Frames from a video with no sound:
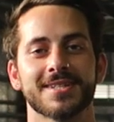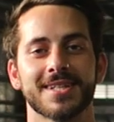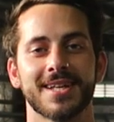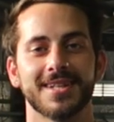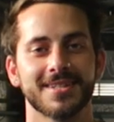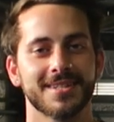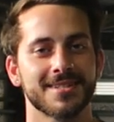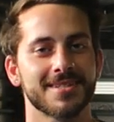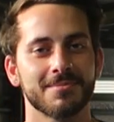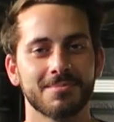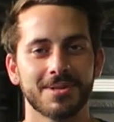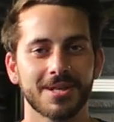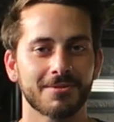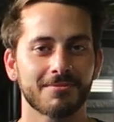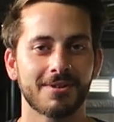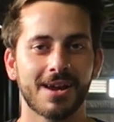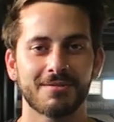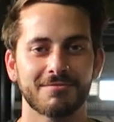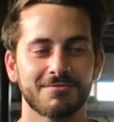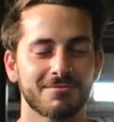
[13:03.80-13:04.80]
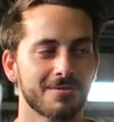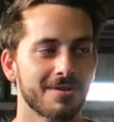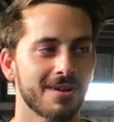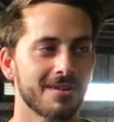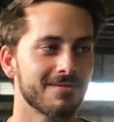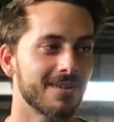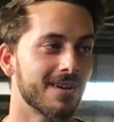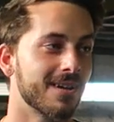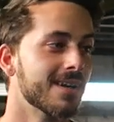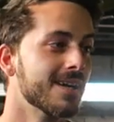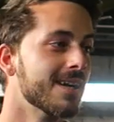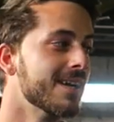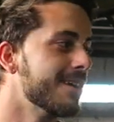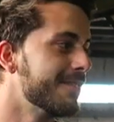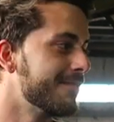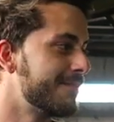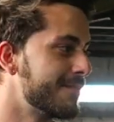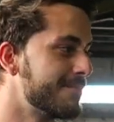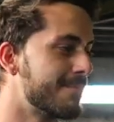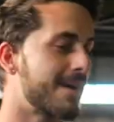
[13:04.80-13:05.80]
Centre to be around forever,
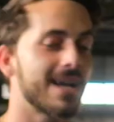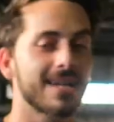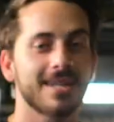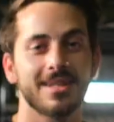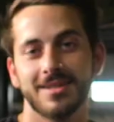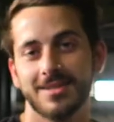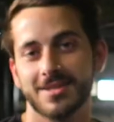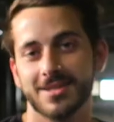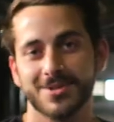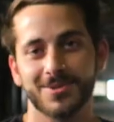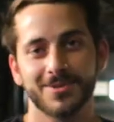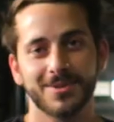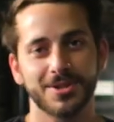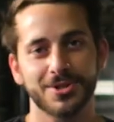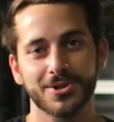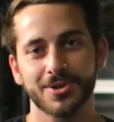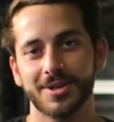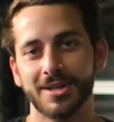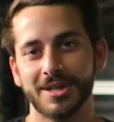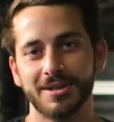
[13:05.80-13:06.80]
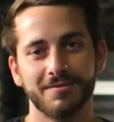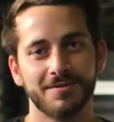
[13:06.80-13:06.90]
for my kids to enjoy,